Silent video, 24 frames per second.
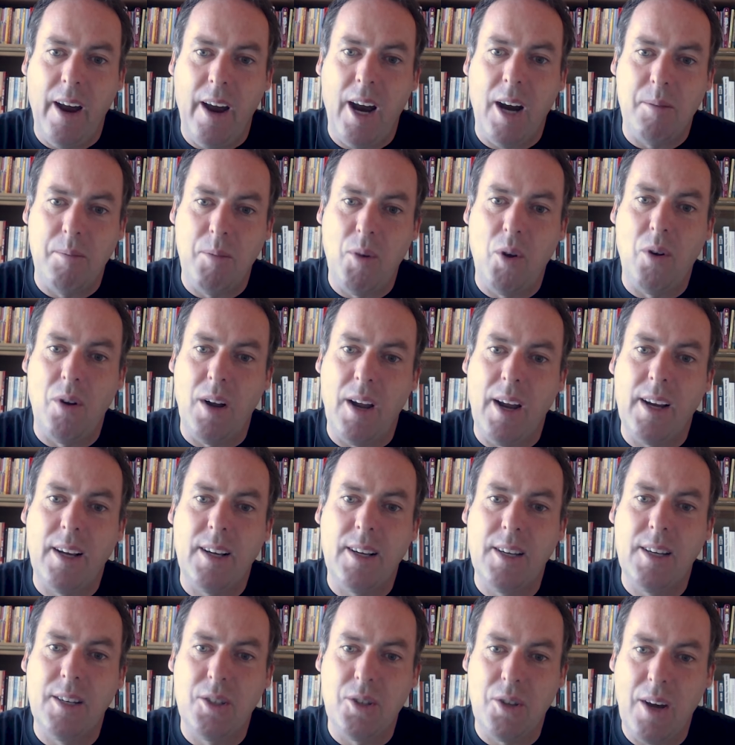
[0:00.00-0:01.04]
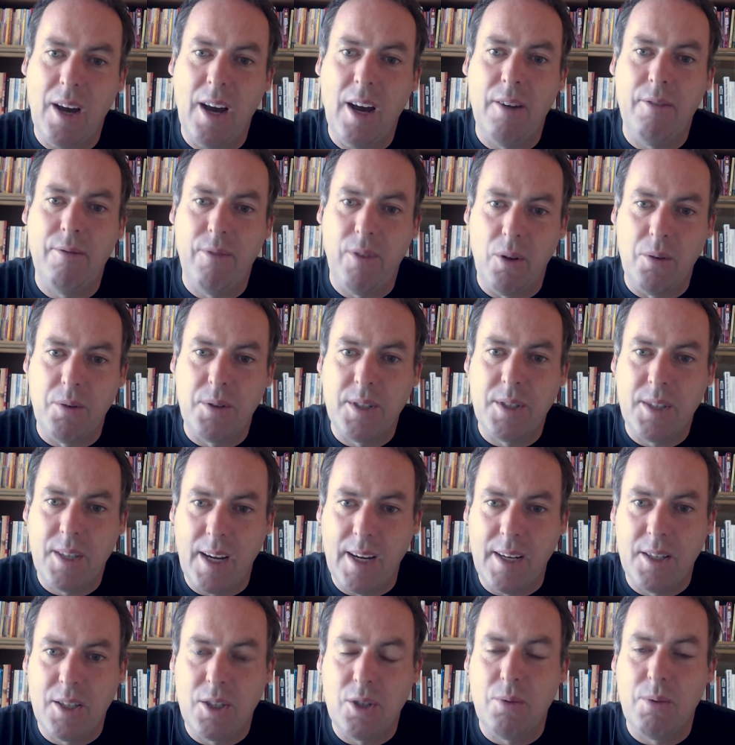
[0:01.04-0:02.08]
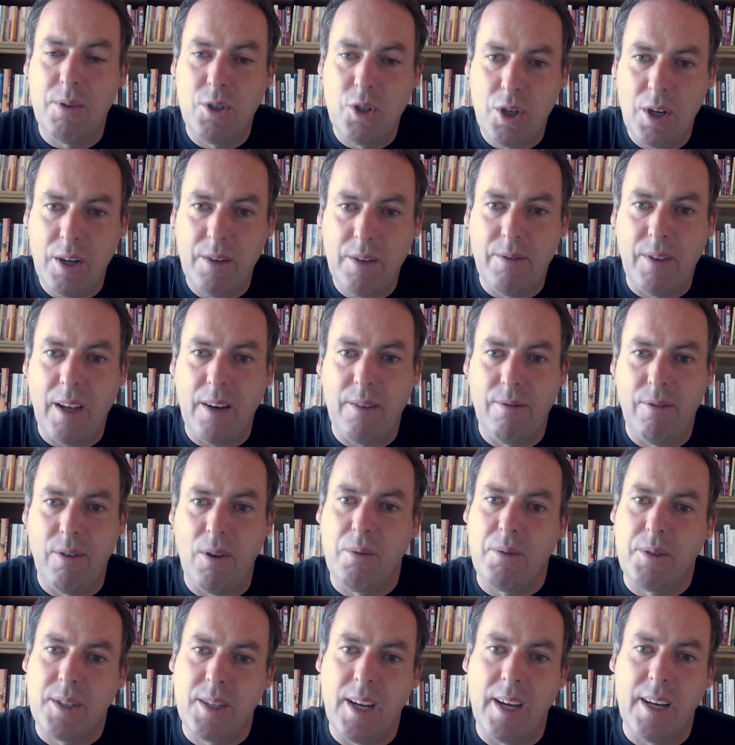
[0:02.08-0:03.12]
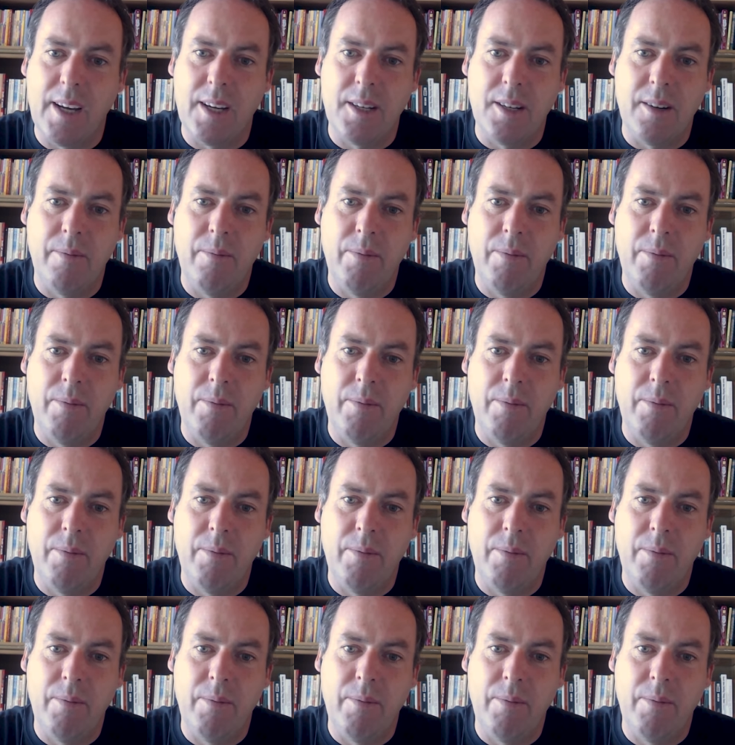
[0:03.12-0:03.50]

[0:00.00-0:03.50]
are more likely to have flow states, to achieve that flow state.